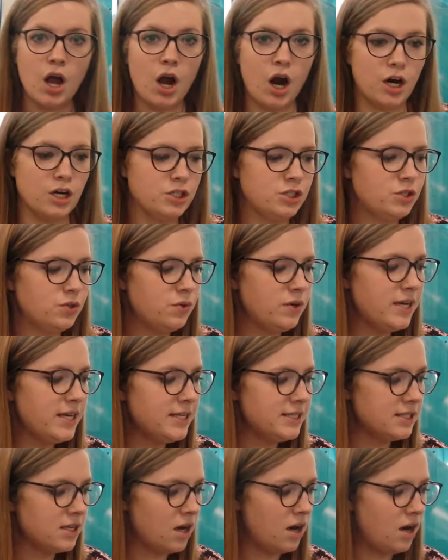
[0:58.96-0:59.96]
Our story
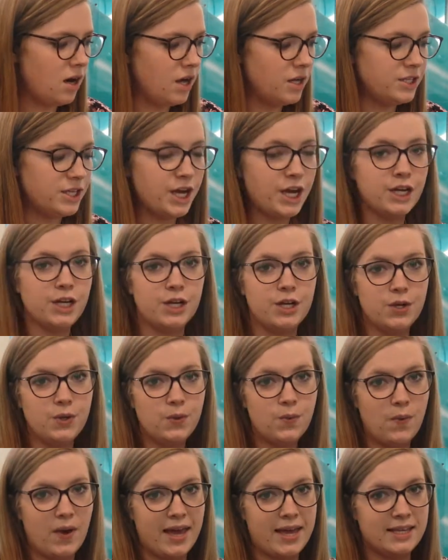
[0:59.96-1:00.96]
is called A New
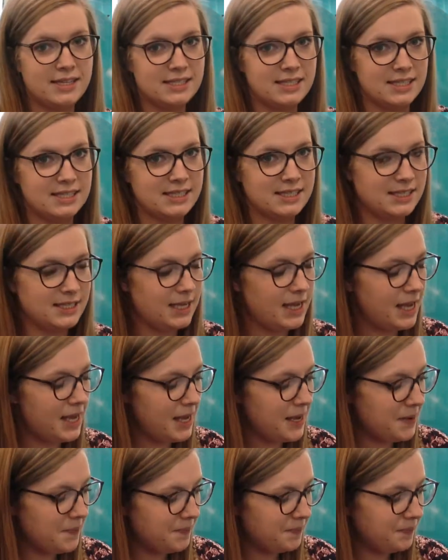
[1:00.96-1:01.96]
Way to
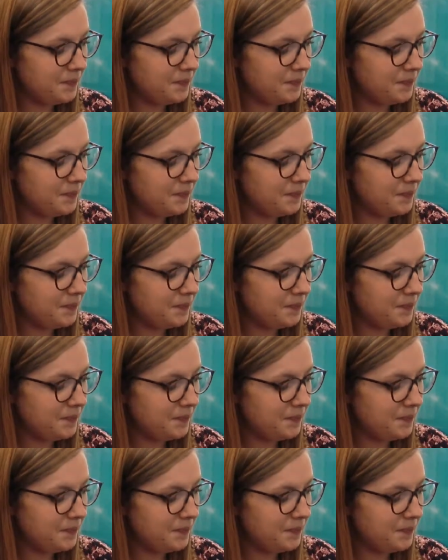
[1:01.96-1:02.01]
See.